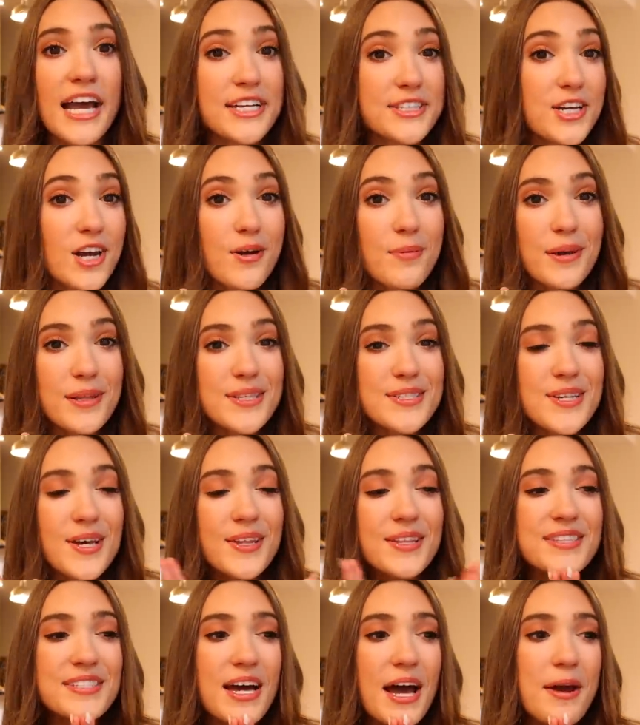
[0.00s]
I talk about this
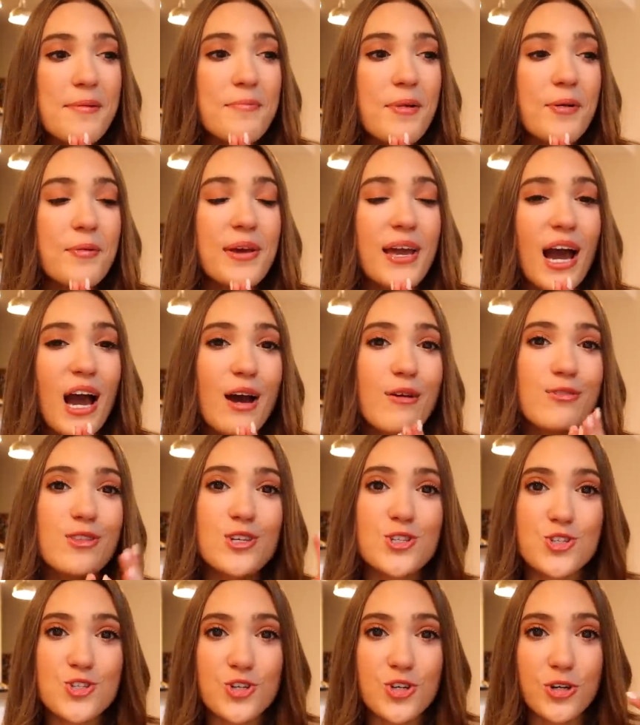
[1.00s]
all the time, but we have
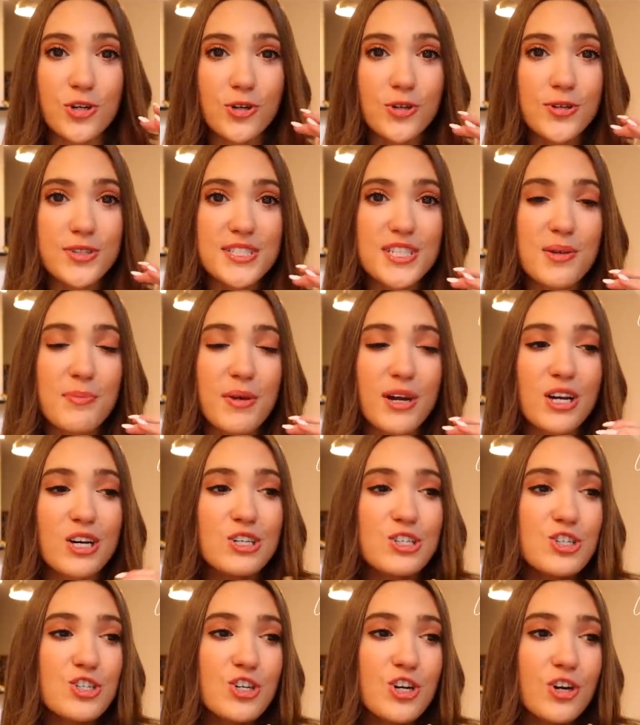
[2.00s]
this journal, it's the
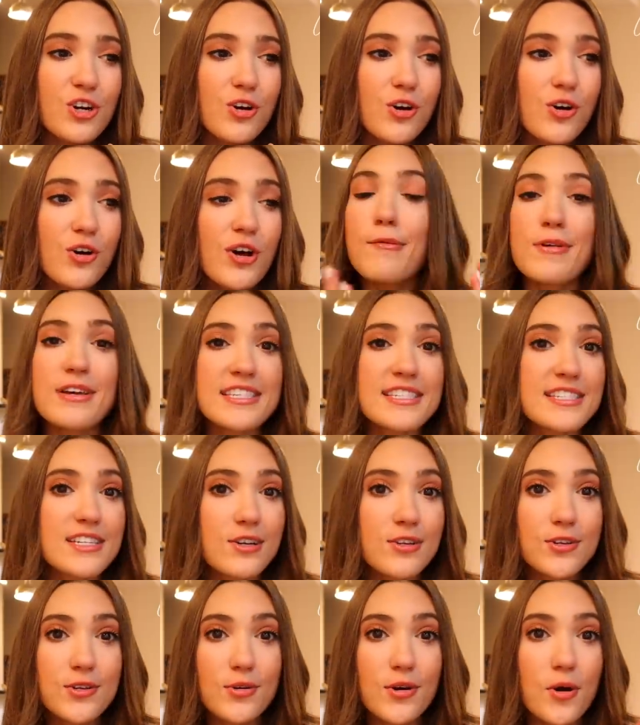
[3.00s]
marriage journal, and we
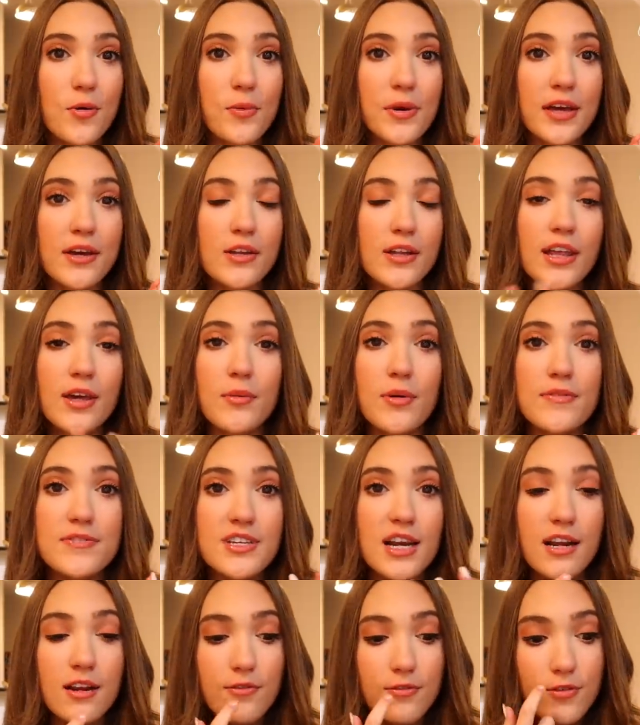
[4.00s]
still do it weekly. We've
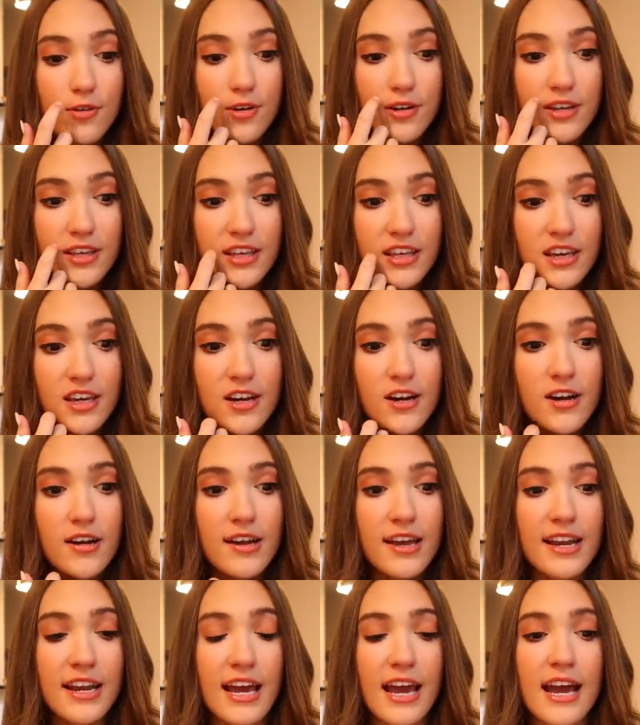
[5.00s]
done it for a year
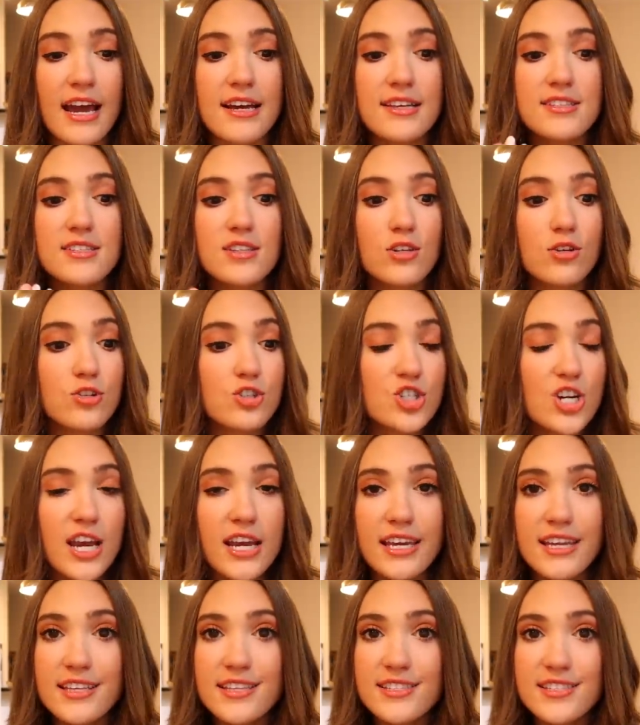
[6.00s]
and it has little
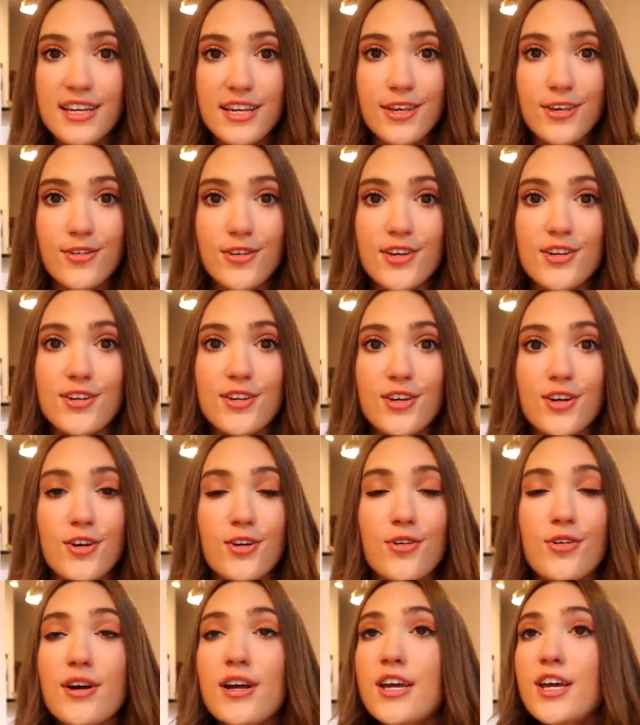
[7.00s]
check ins that you can
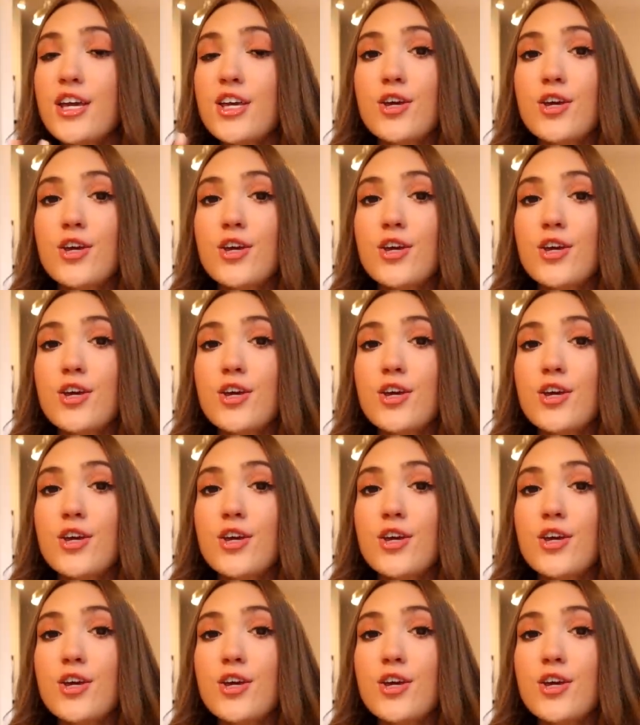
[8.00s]
do.